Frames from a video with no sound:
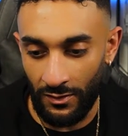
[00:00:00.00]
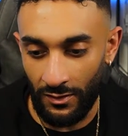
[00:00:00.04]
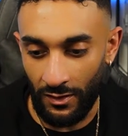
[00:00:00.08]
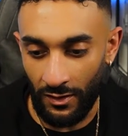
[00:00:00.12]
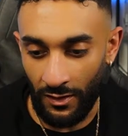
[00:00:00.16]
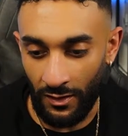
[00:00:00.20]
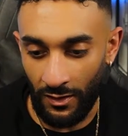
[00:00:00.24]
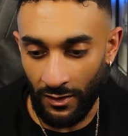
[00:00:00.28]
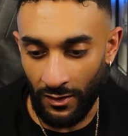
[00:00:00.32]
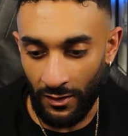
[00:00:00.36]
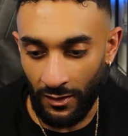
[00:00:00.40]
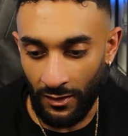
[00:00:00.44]

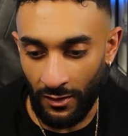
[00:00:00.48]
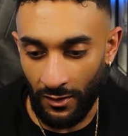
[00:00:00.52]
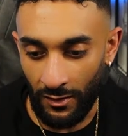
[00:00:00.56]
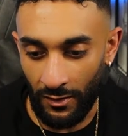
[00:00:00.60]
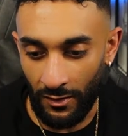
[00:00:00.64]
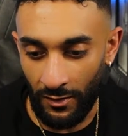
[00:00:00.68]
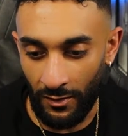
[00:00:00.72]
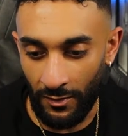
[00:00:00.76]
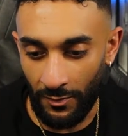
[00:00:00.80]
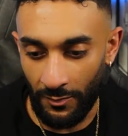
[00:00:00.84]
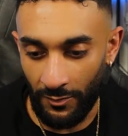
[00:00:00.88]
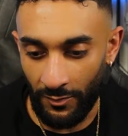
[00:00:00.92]

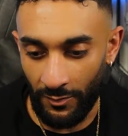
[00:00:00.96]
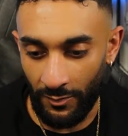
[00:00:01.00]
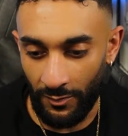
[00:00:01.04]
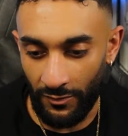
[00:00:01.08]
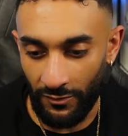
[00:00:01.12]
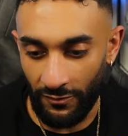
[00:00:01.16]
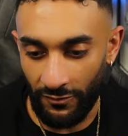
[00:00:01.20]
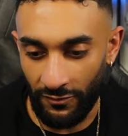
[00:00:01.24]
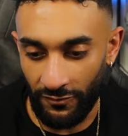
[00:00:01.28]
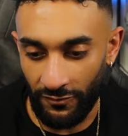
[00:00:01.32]
for